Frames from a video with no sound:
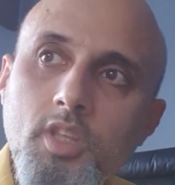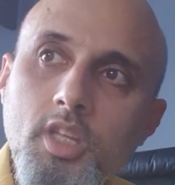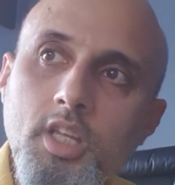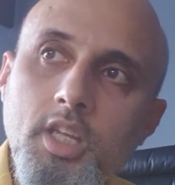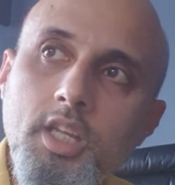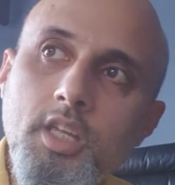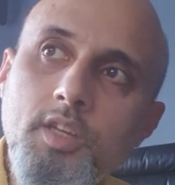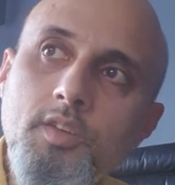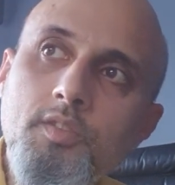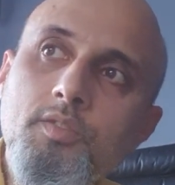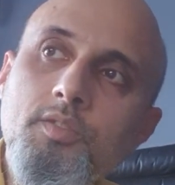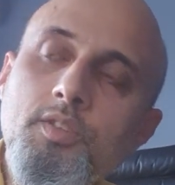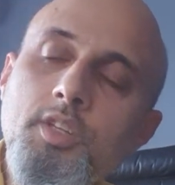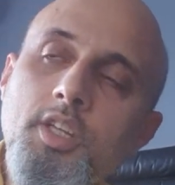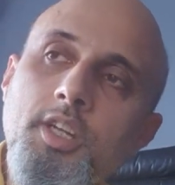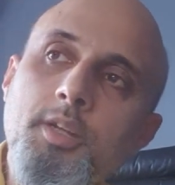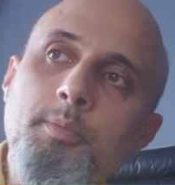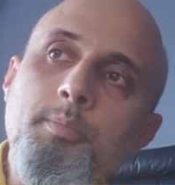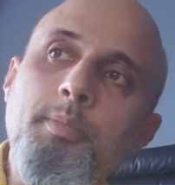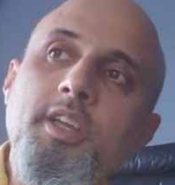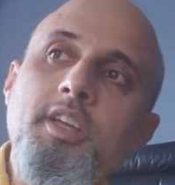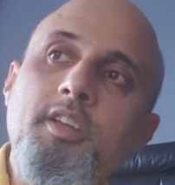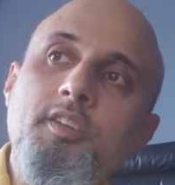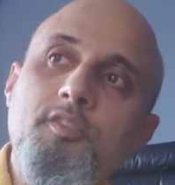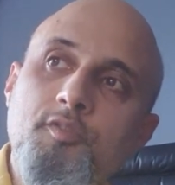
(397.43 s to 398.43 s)
in a
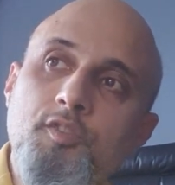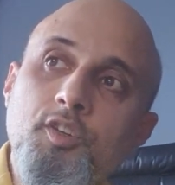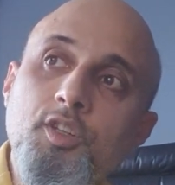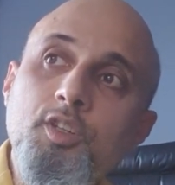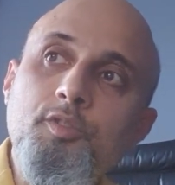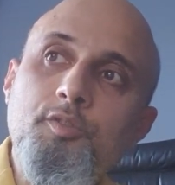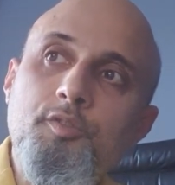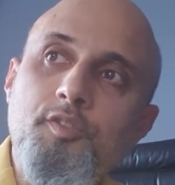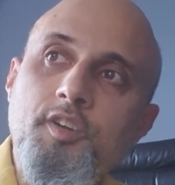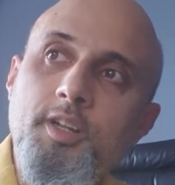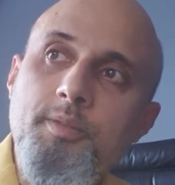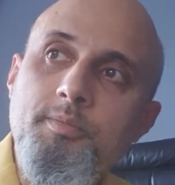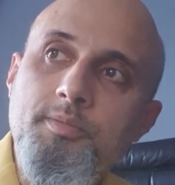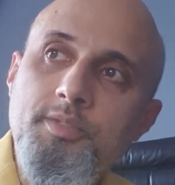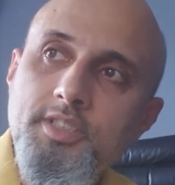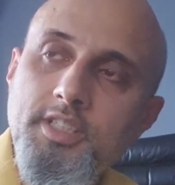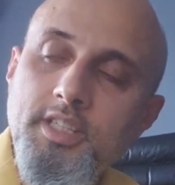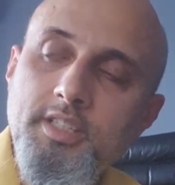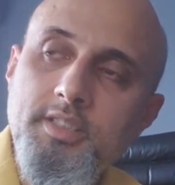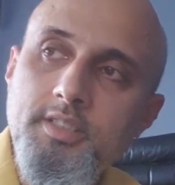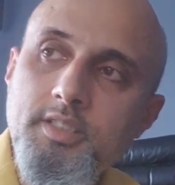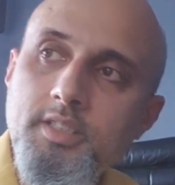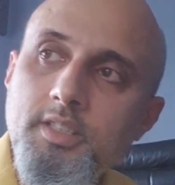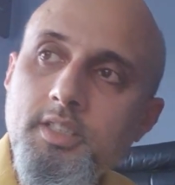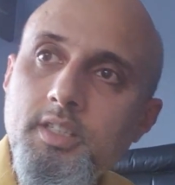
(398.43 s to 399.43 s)
big full frame
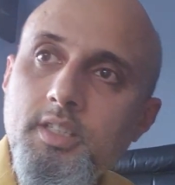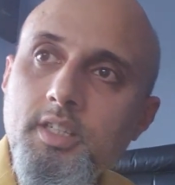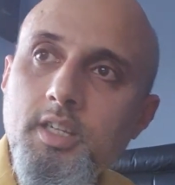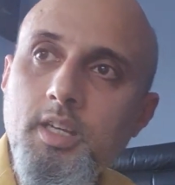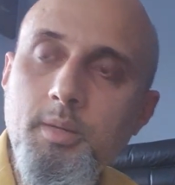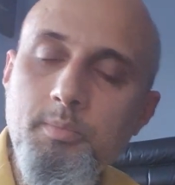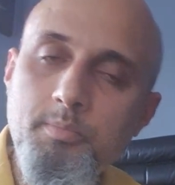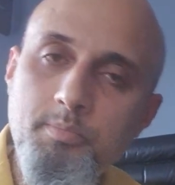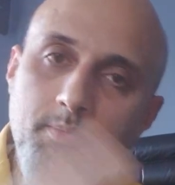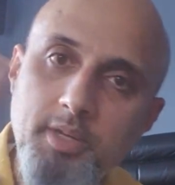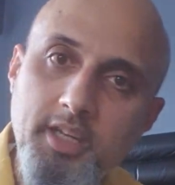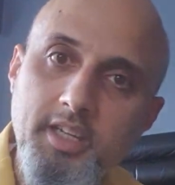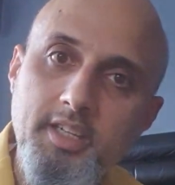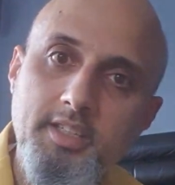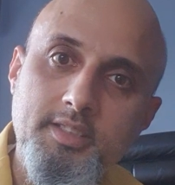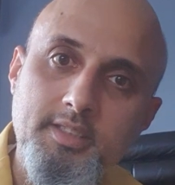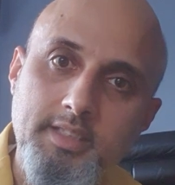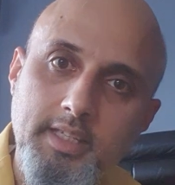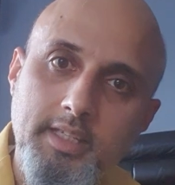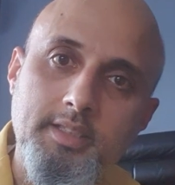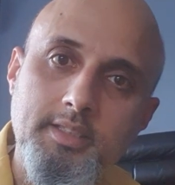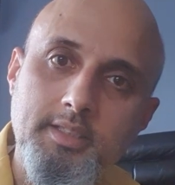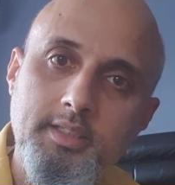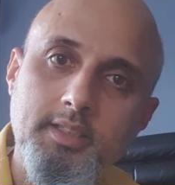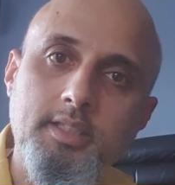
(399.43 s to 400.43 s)
sensor, a bigger
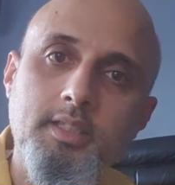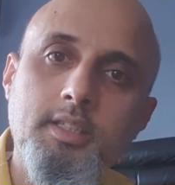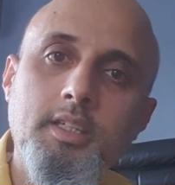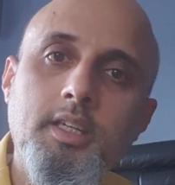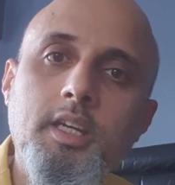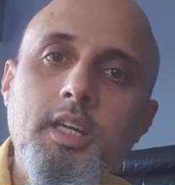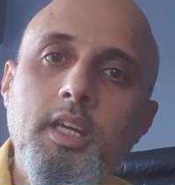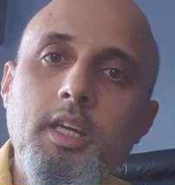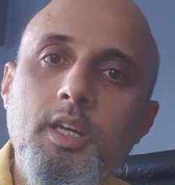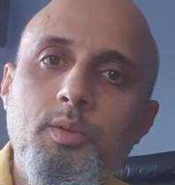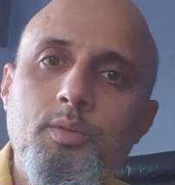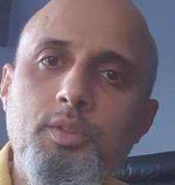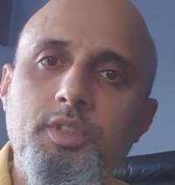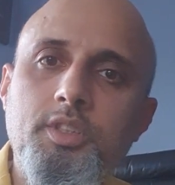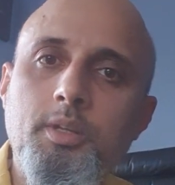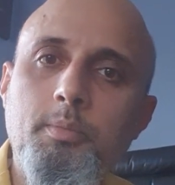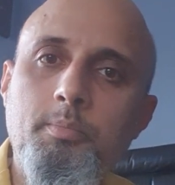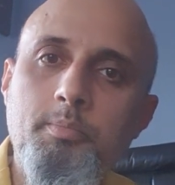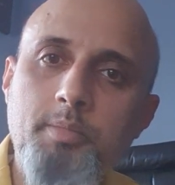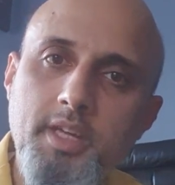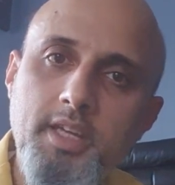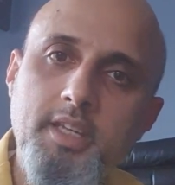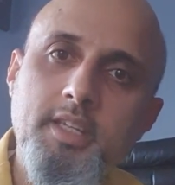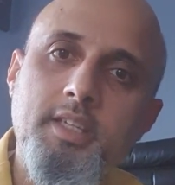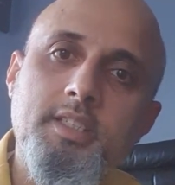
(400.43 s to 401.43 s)
sensor with the
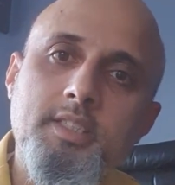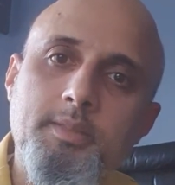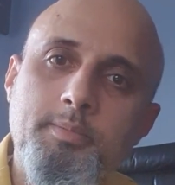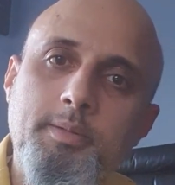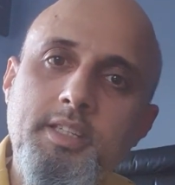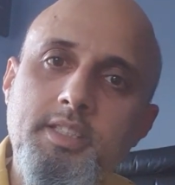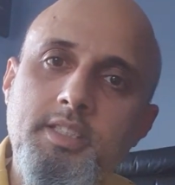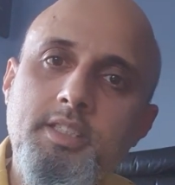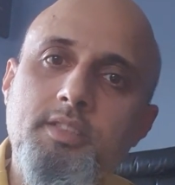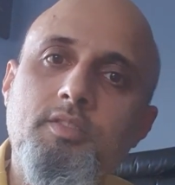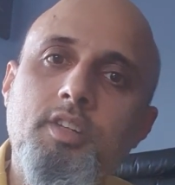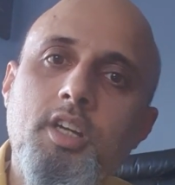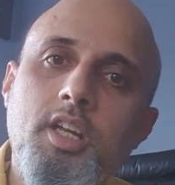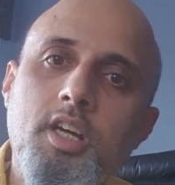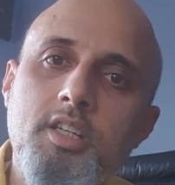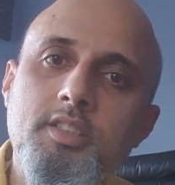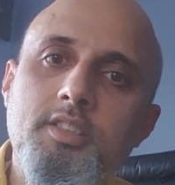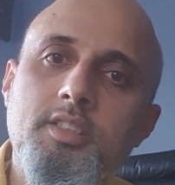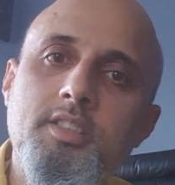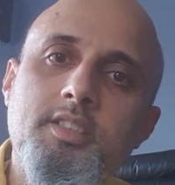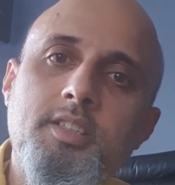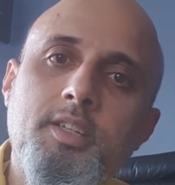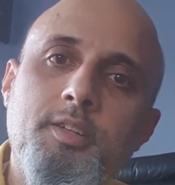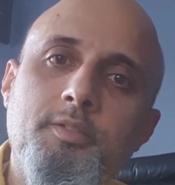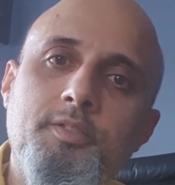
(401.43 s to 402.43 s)
big expensive
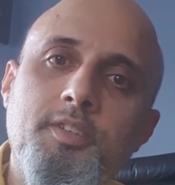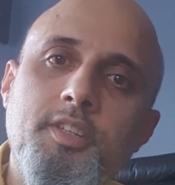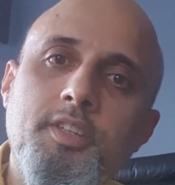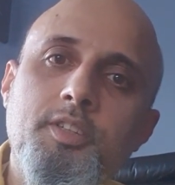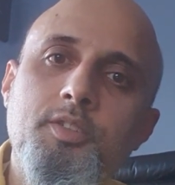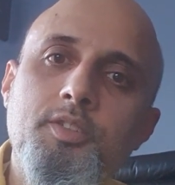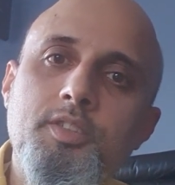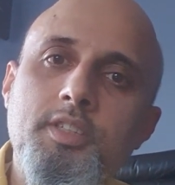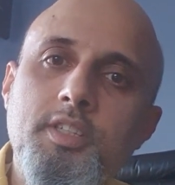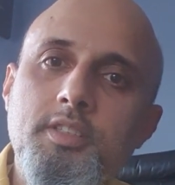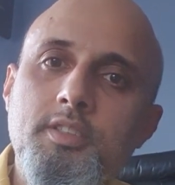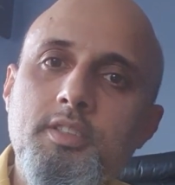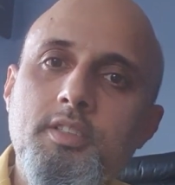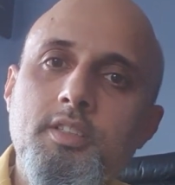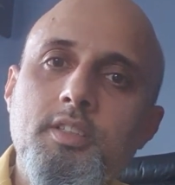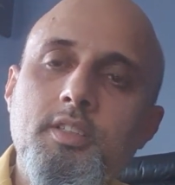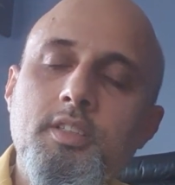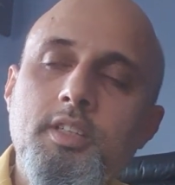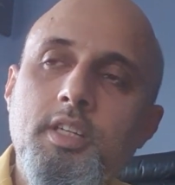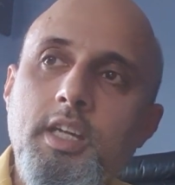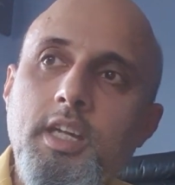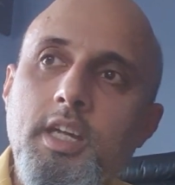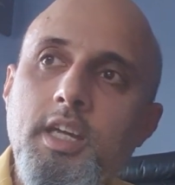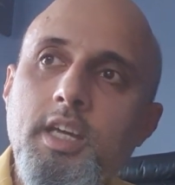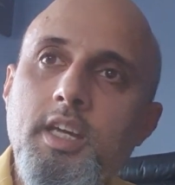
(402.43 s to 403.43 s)
glasses and everything, you tend to
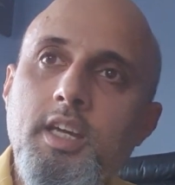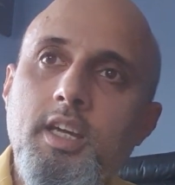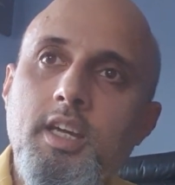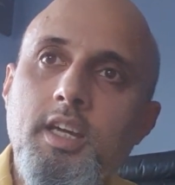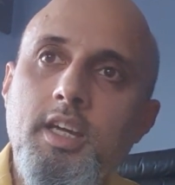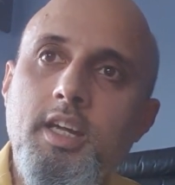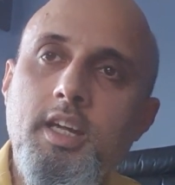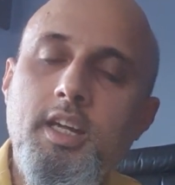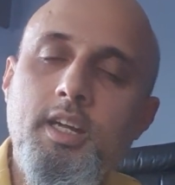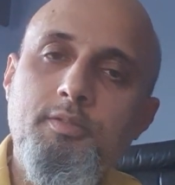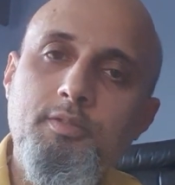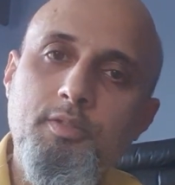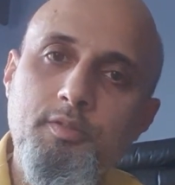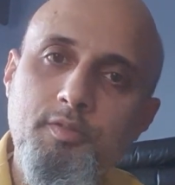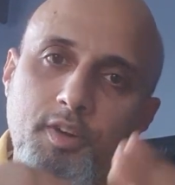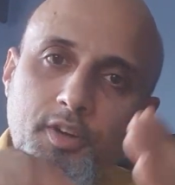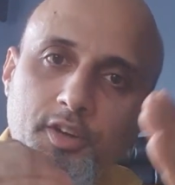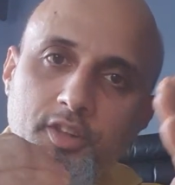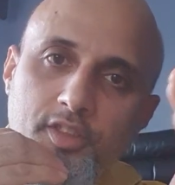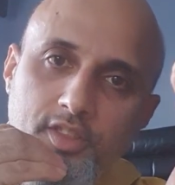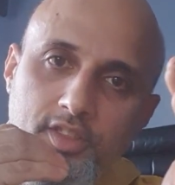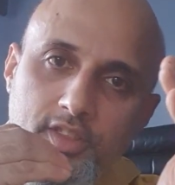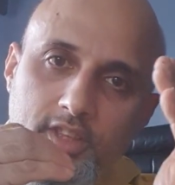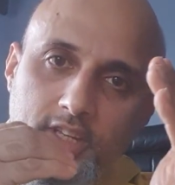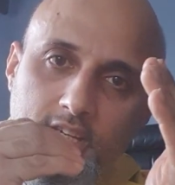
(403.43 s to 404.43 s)
have a very
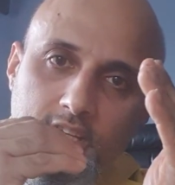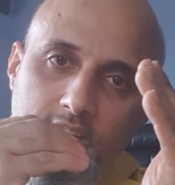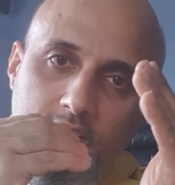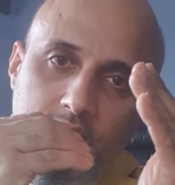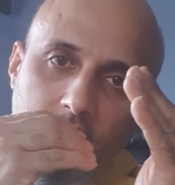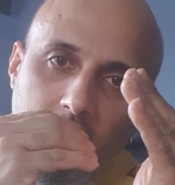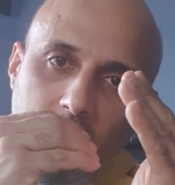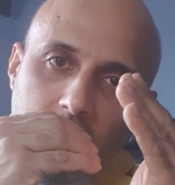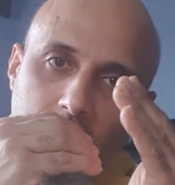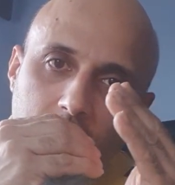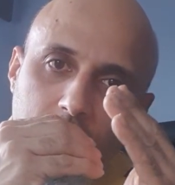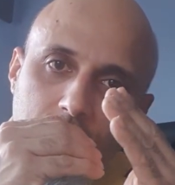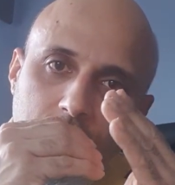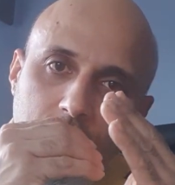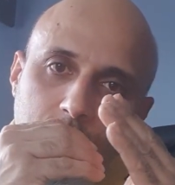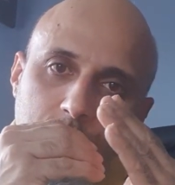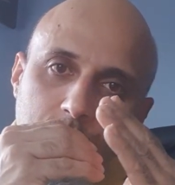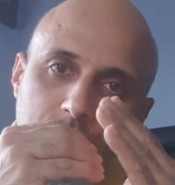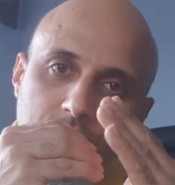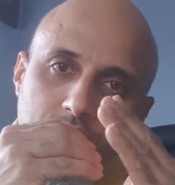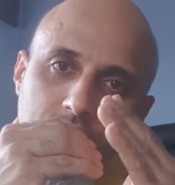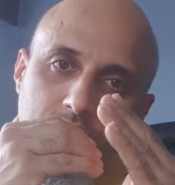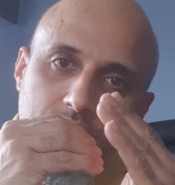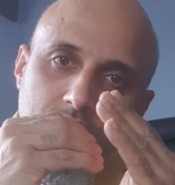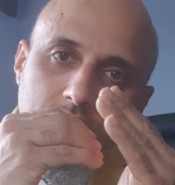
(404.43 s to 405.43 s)
thin area
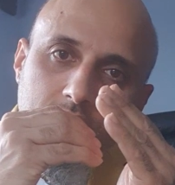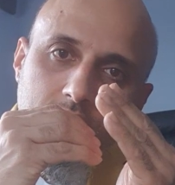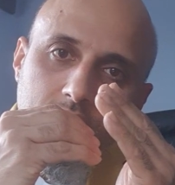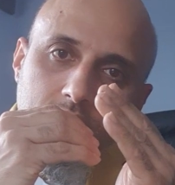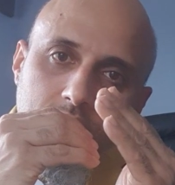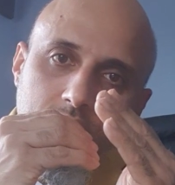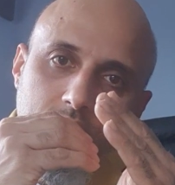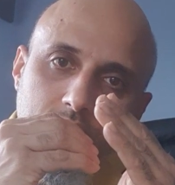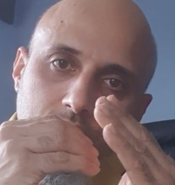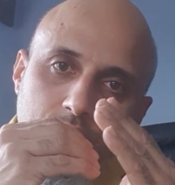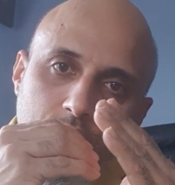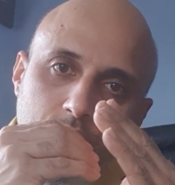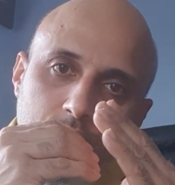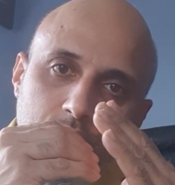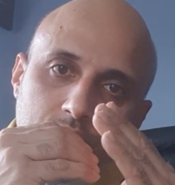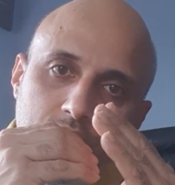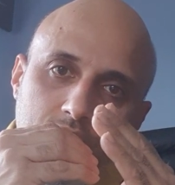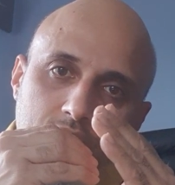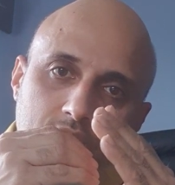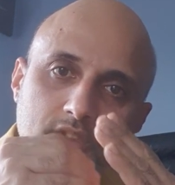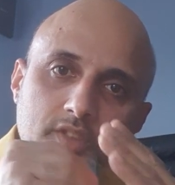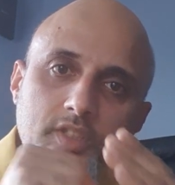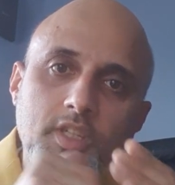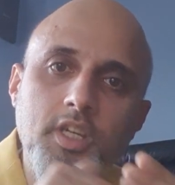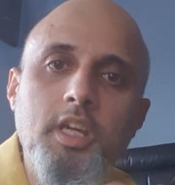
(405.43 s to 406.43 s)
which is in
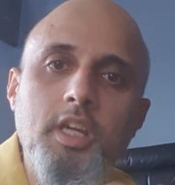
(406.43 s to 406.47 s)
focus.